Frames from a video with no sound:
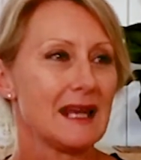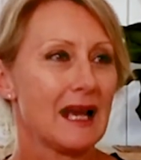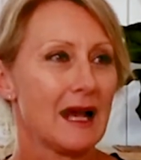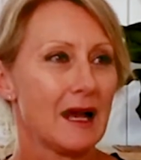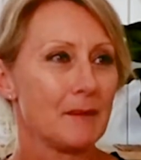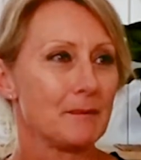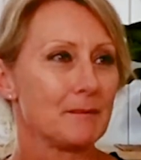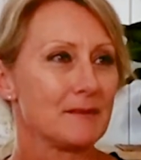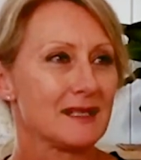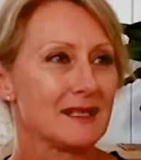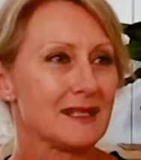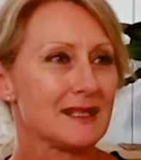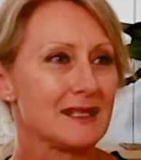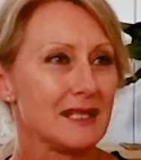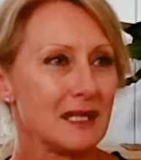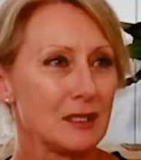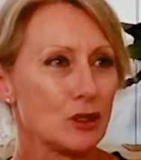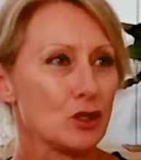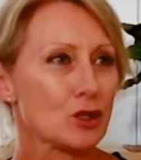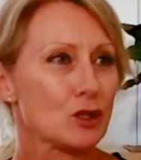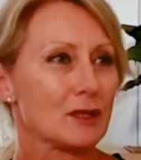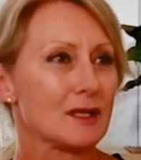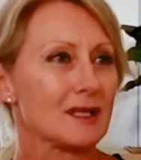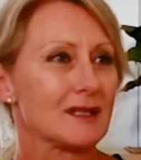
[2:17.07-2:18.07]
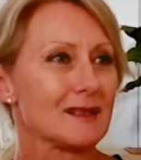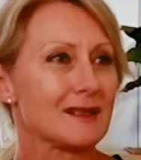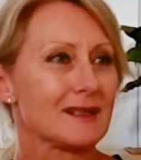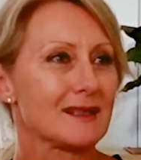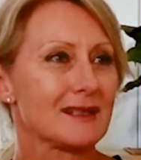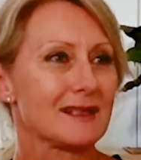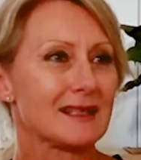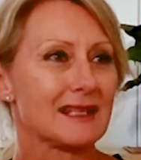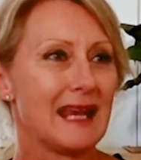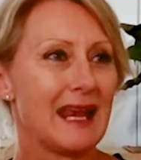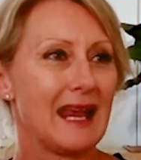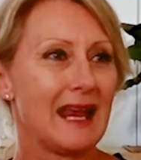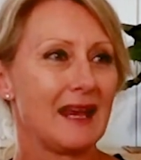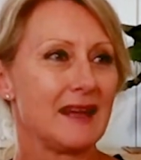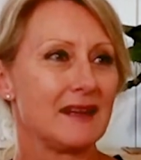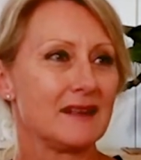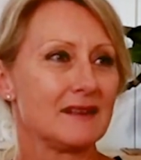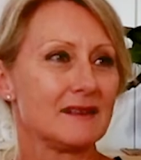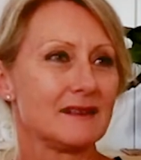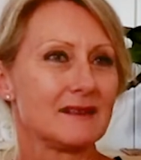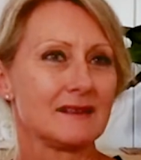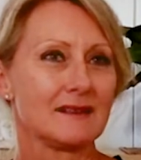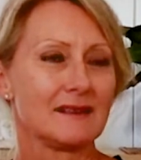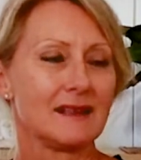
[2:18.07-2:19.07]
Citrus
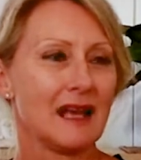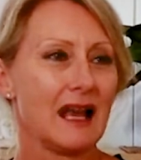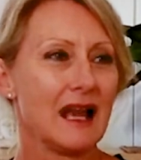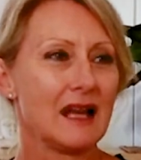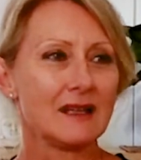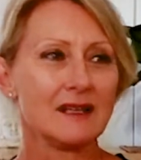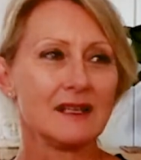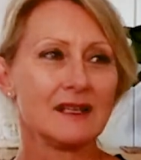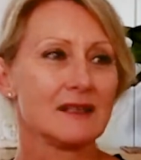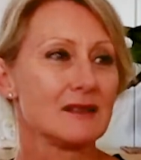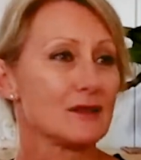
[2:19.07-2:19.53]
and onions are